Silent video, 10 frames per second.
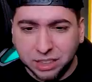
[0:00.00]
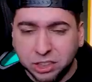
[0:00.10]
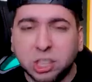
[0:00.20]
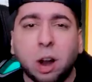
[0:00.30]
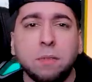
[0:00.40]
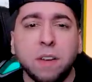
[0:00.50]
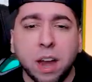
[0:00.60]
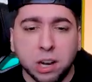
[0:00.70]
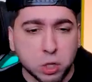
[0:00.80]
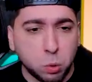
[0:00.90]

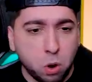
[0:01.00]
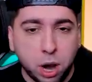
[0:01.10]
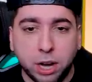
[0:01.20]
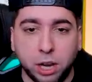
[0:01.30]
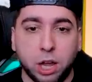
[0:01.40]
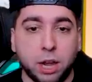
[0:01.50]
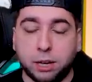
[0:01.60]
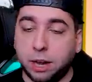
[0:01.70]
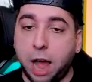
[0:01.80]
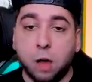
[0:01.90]
Charvarius Ward, look,
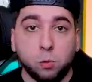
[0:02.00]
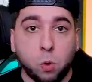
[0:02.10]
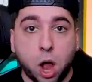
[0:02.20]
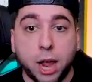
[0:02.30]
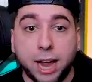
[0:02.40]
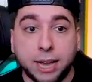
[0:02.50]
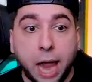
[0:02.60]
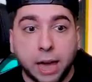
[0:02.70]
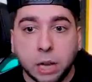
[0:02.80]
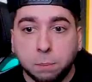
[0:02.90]
I want a
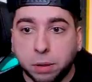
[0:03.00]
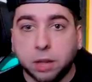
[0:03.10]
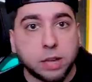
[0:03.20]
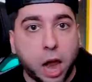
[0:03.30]
90 plus, all